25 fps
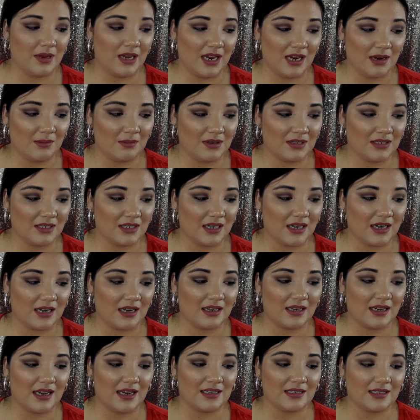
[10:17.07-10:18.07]
pigmented
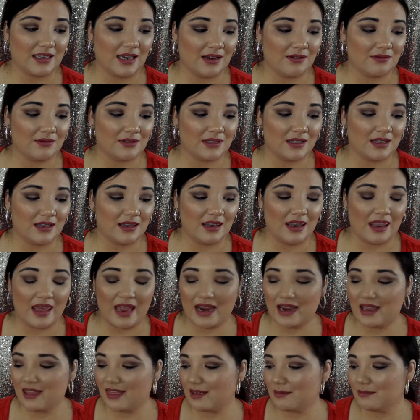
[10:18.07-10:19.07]
as I would
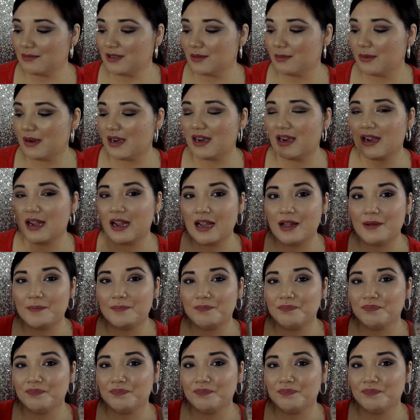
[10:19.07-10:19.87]
like them to be.